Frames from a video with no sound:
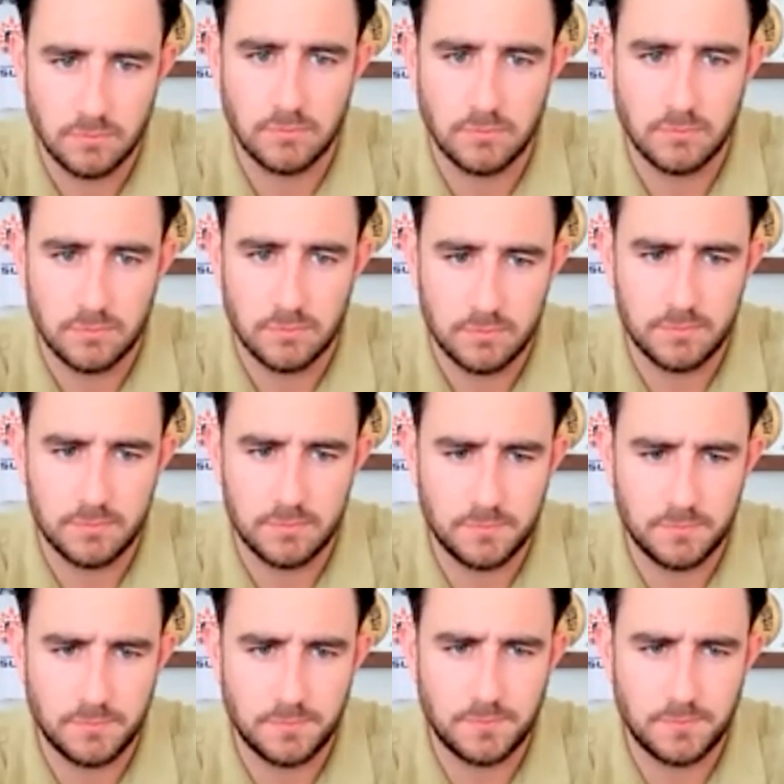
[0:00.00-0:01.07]

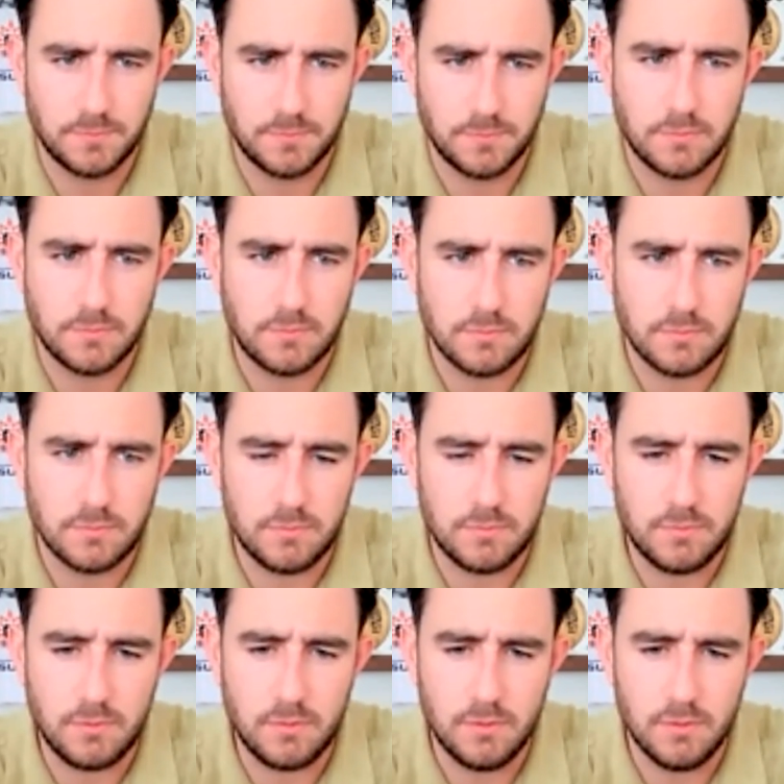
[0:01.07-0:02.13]

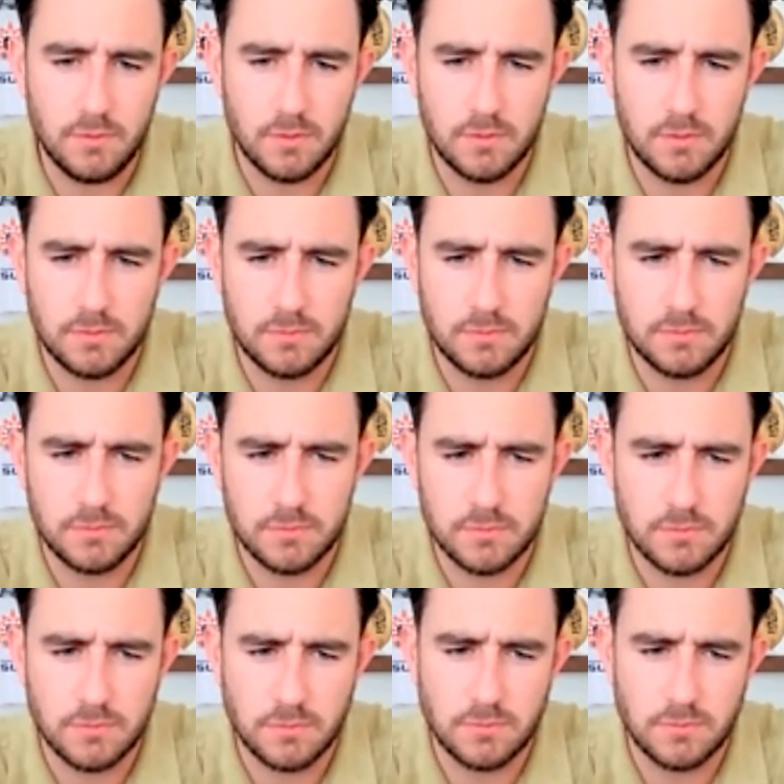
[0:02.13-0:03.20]

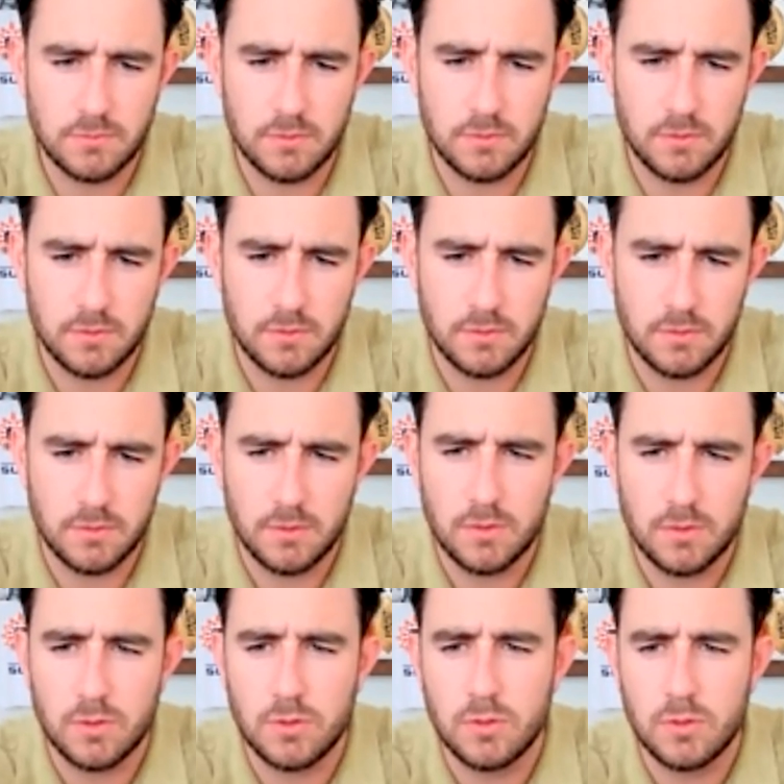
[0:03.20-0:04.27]

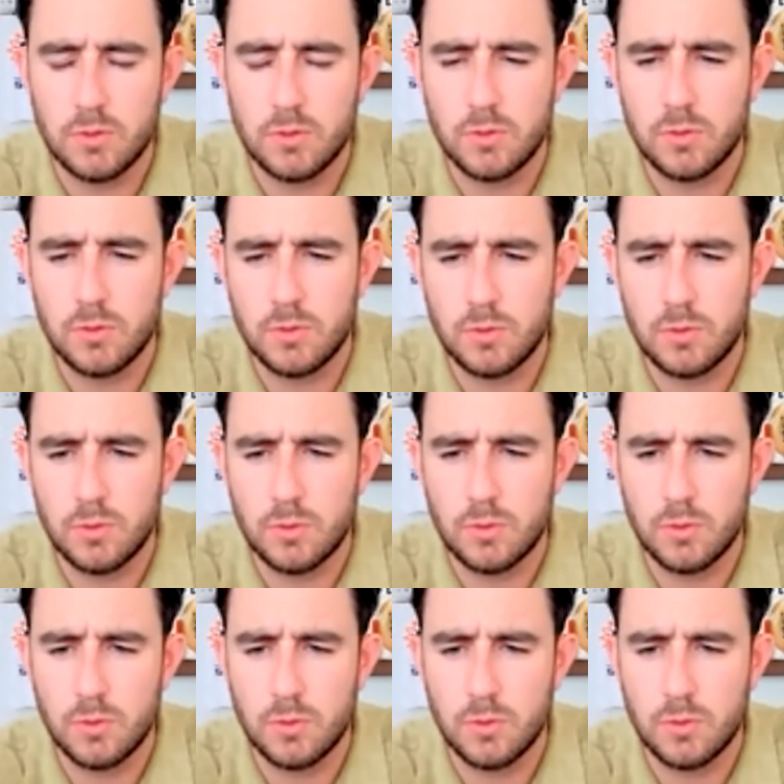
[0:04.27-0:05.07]
The person shown says nothing.